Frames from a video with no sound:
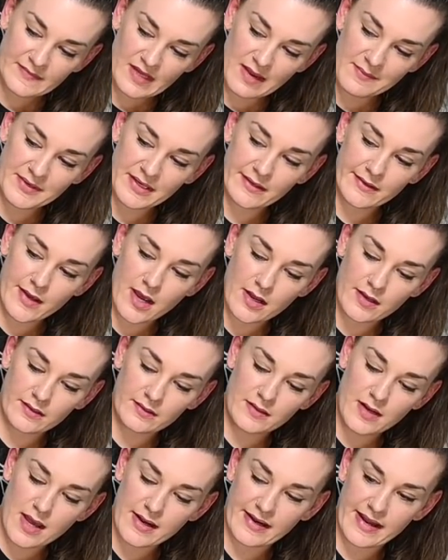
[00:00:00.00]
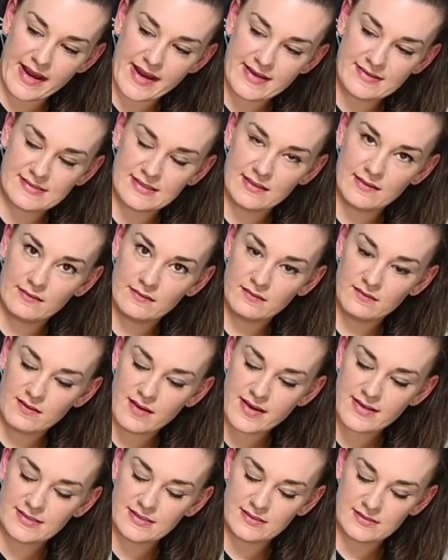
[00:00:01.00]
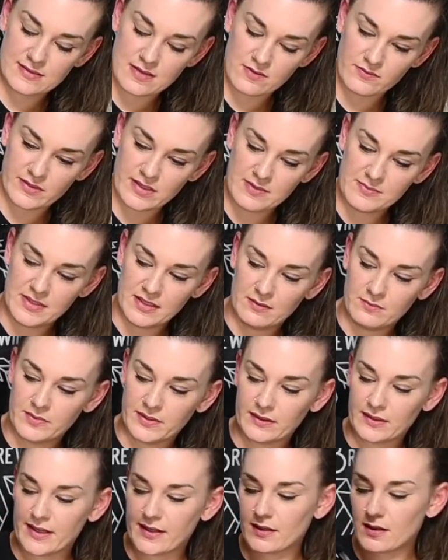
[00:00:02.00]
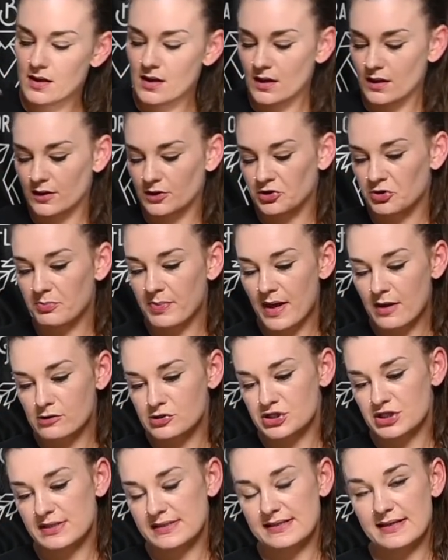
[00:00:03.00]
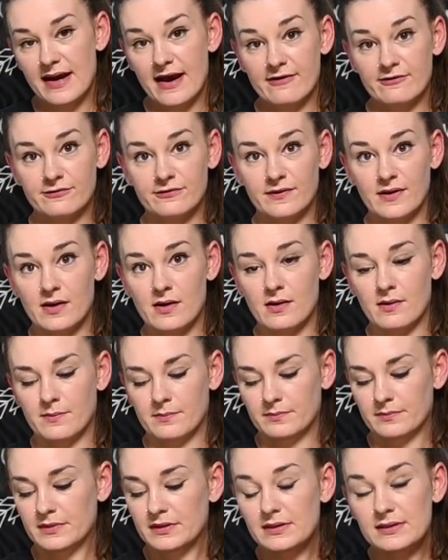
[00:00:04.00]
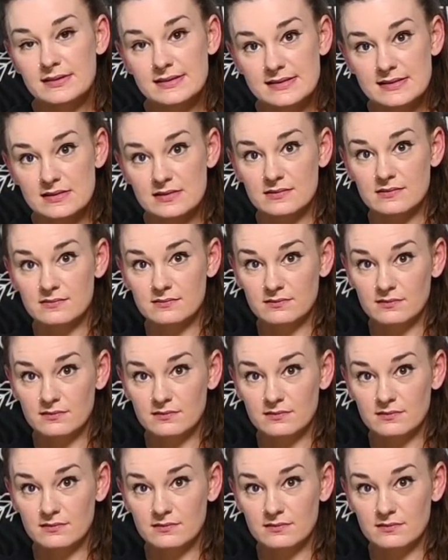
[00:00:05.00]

I mean, not a hazy. Hazy is not what I mean, but like your Belgians that have yeast